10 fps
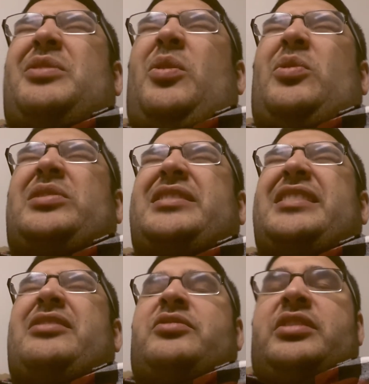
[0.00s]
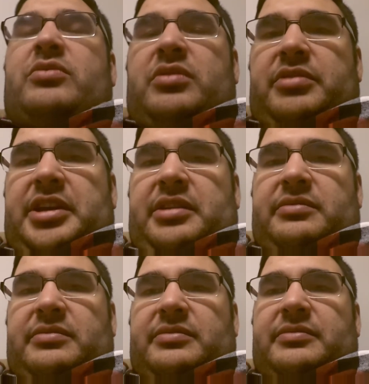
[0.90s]
hold it there, and then it'll go down.
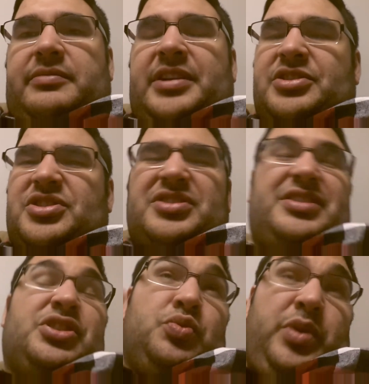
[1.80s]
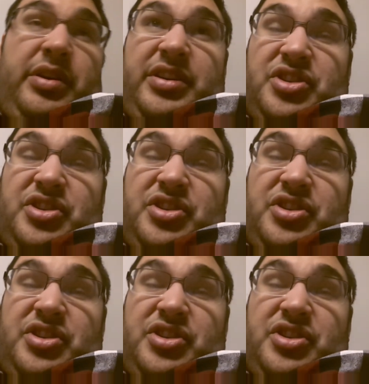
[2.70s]
It's just it's just weird.